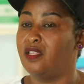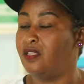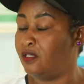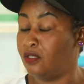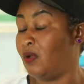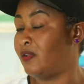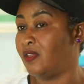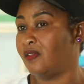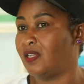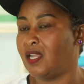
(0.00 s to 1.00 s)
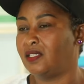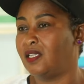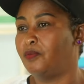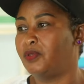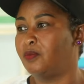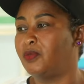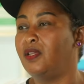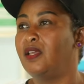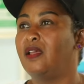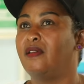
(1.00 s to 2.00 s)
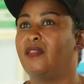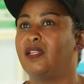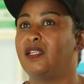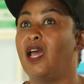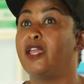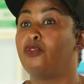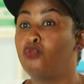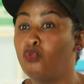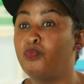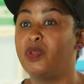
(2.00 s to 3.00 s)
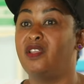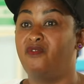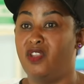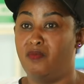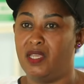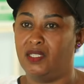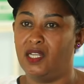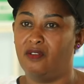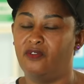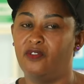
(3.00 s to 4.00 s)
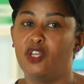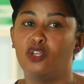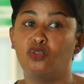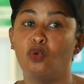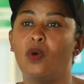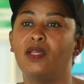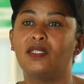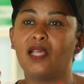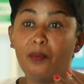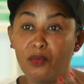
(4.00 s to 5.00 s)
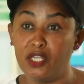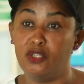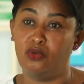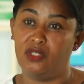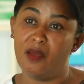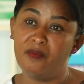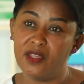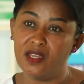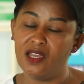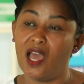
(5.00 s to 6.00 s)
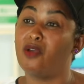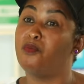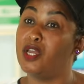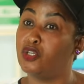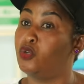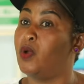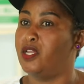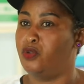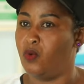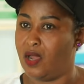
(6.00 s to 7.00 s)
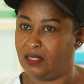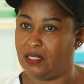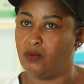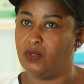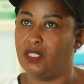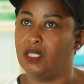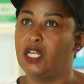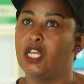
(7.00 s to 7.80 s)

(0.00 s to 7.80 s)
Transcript: This is one thing that has helped me, that I do believe in myself. So once I'm into something, I'll make sure it works out.